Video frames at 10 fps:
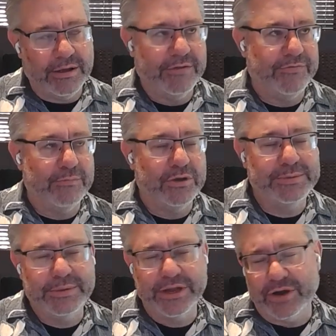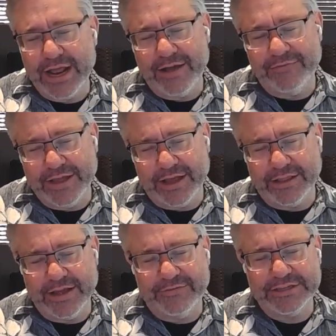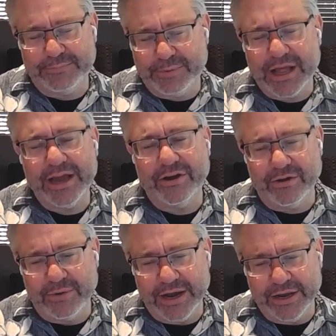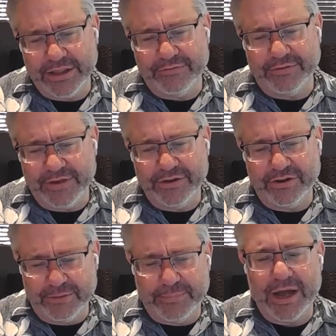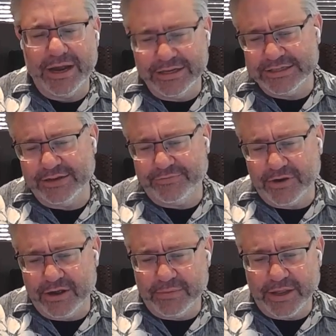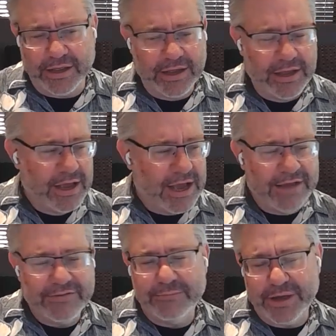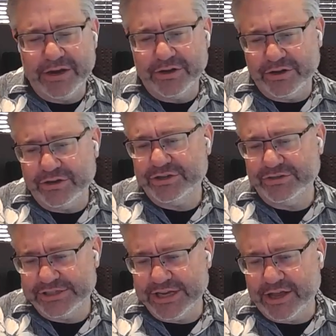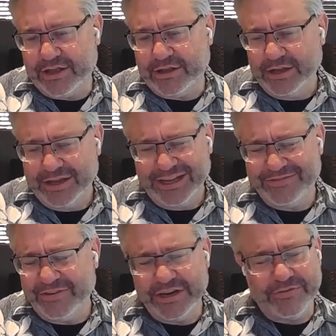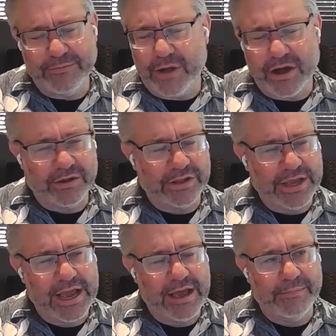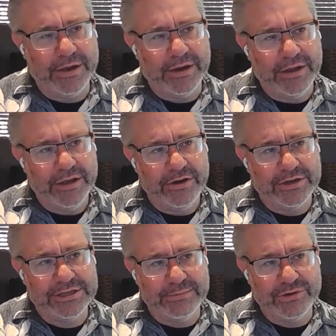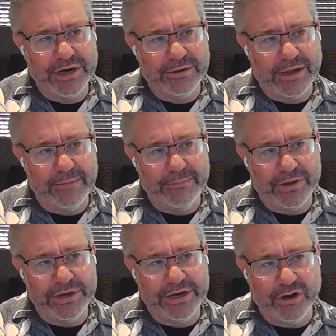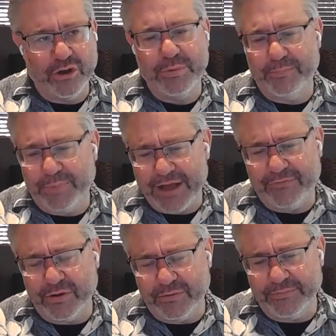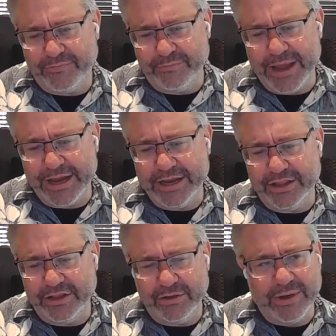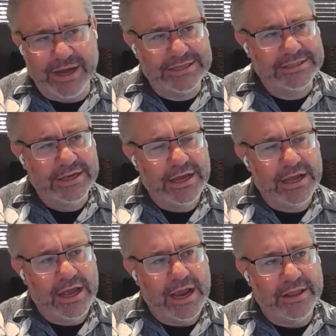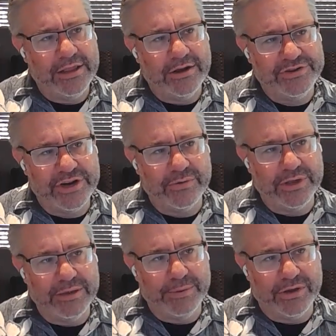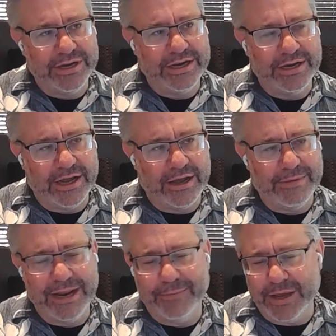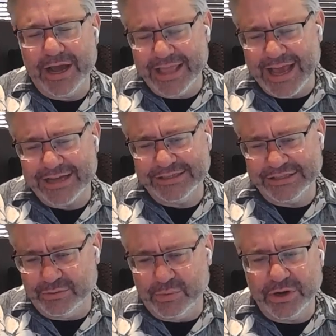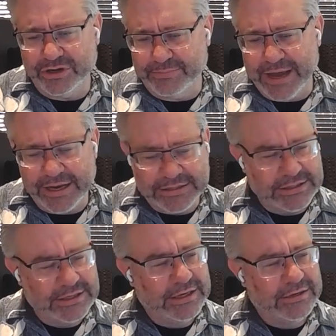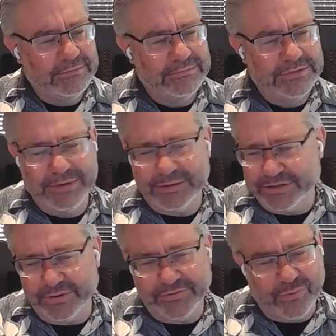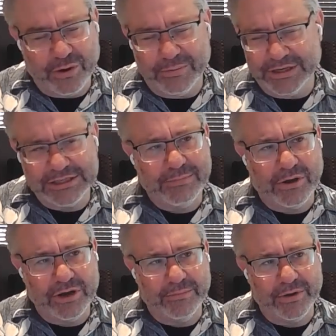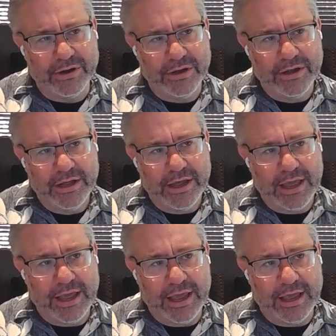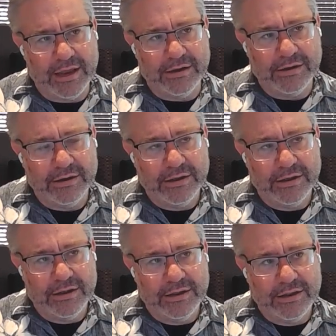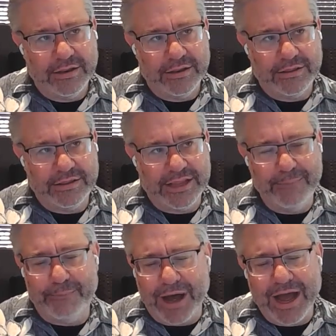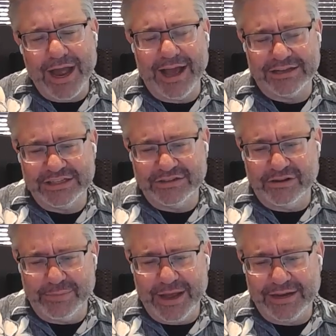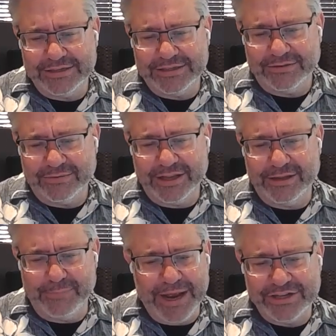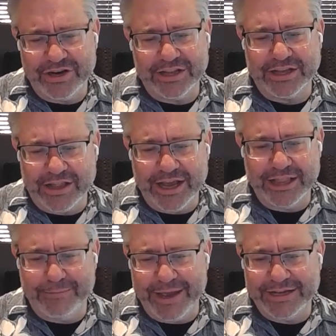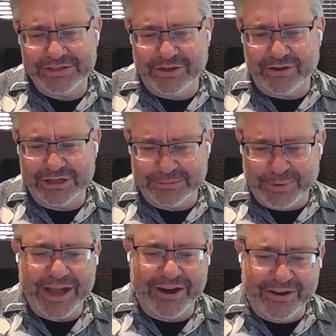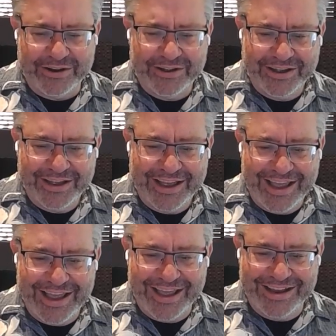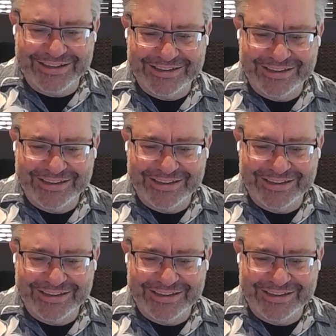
for most people, they don't have that. They have a supplier, right? They have a vendor they're buying stuff from. Like I have competitors who sell. It's a very different model they have, but because I'm building an open platform for banking in the U.S., and they're generally building an API with access to 1 or 2 banks, sometimes 3 or 4, but a small number, and they buy access from the banks, right? The banks are not the client. The banks are a supplier. And